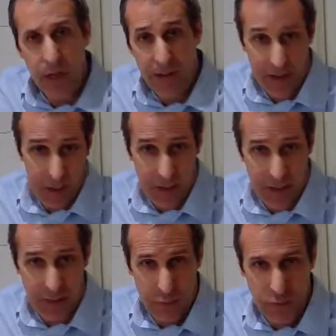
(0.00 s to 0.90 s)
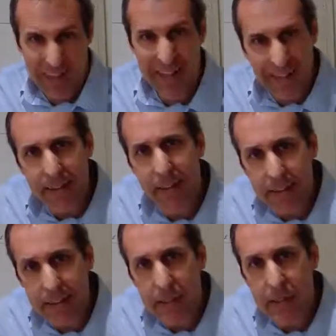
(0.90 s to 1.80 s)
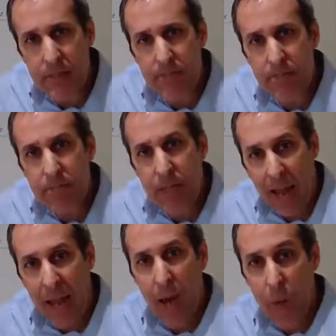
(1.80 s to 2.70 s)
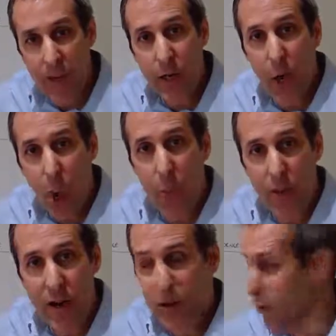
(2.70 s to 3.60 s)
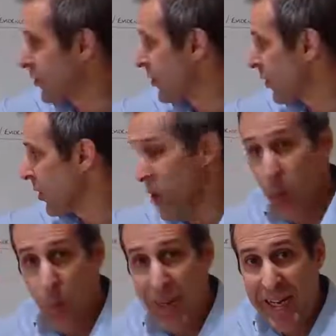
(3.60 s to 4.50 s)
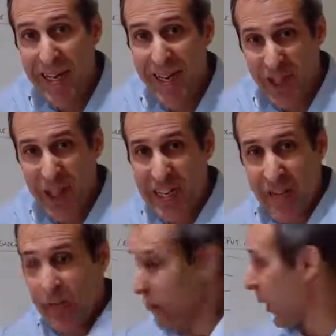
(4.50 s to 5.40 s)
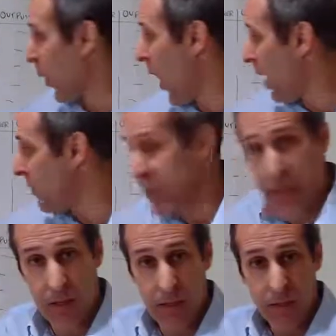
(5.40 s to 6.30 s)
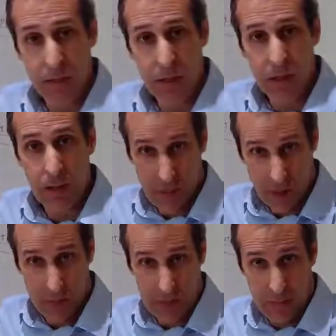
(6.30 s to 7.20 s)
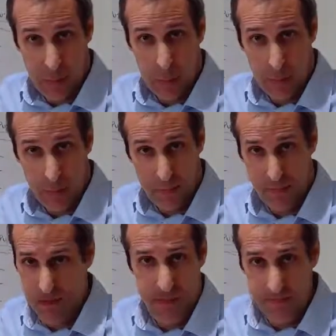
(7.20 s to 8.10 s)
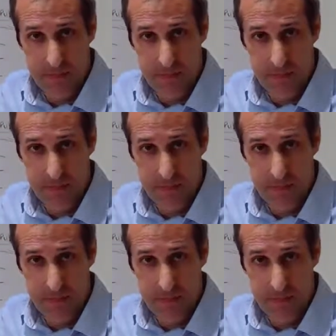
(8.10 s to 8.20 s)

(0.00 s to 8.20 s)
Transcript: actually being able to recognise how in our operation we achieve the requirement of 7.1.3